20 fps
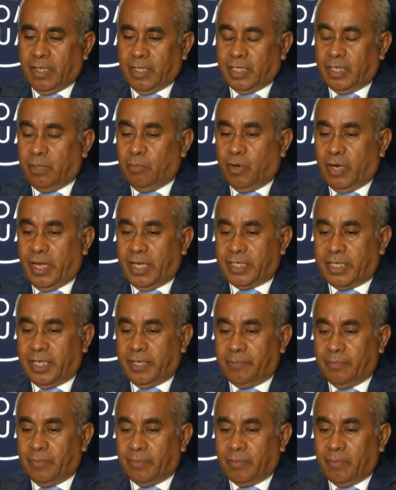Timor Leste,
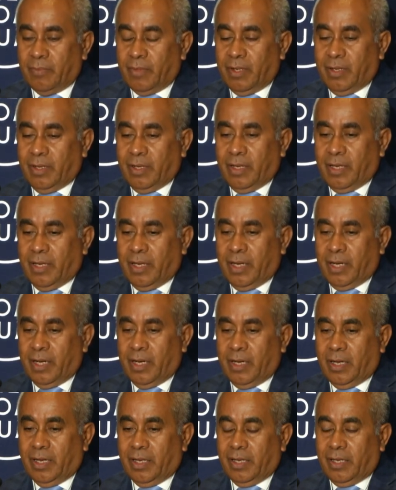
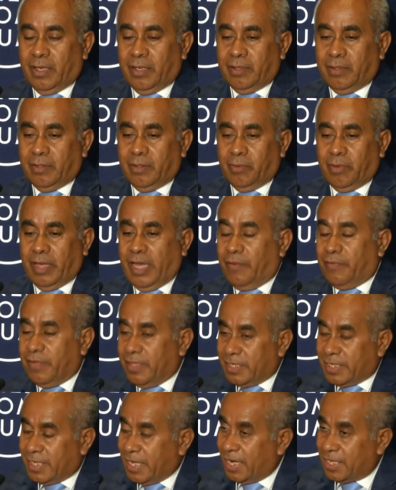uh, we haven't
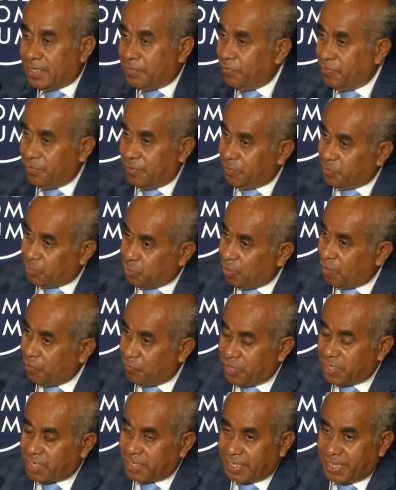started tuna
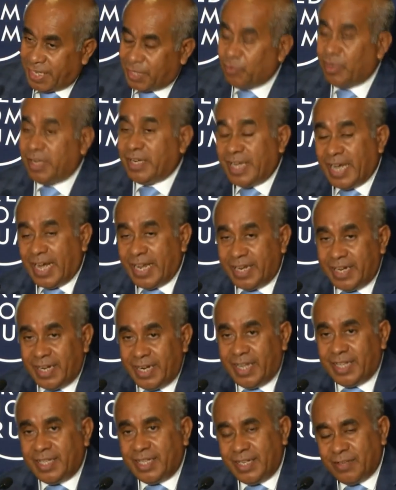fishing yet. We did
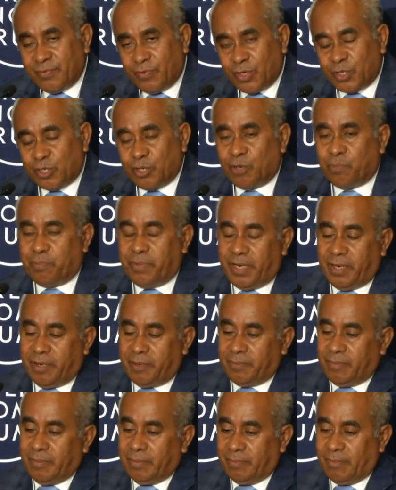it for a short
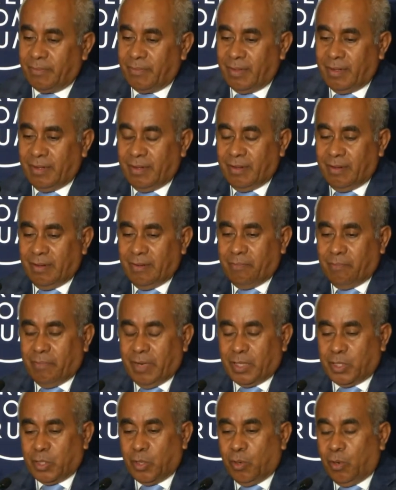period,
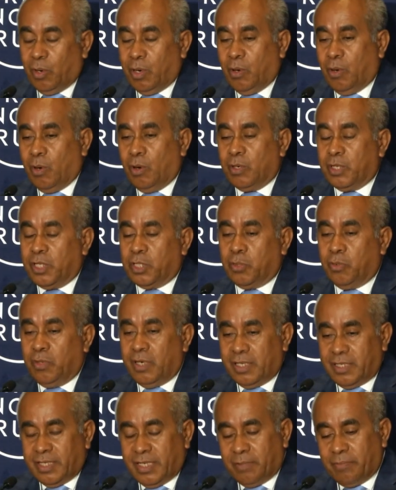but all, all the
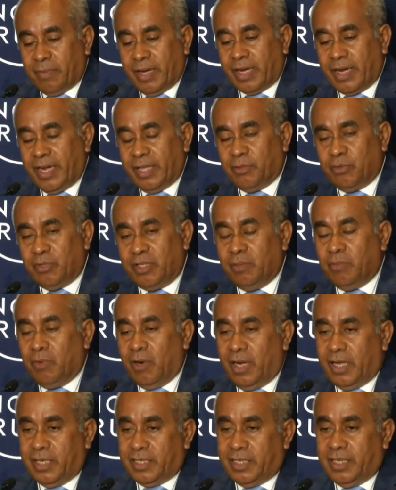tunas that migrate to Timor
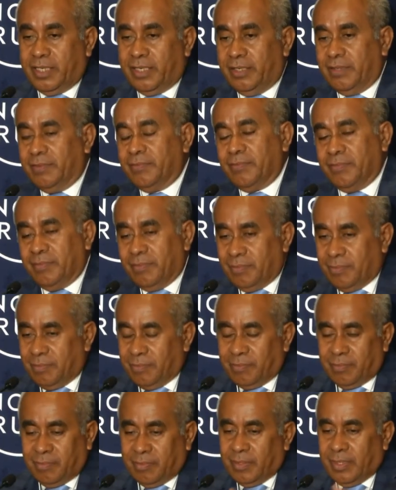Leste
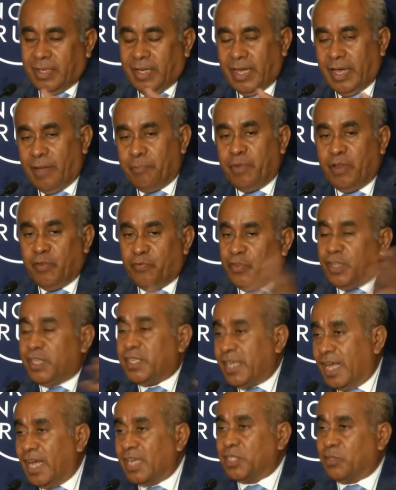have been
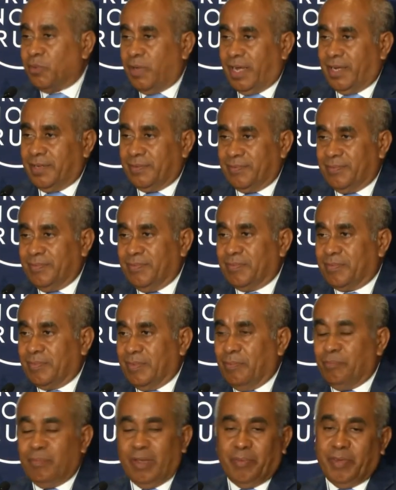fished elsewhere
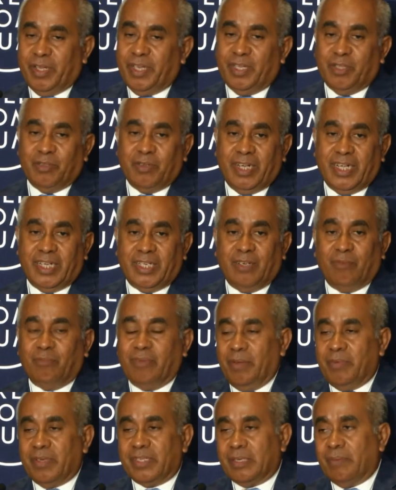maybe in Indonesia,
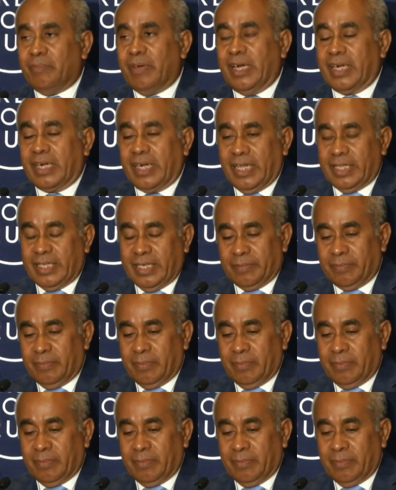maybe some other country.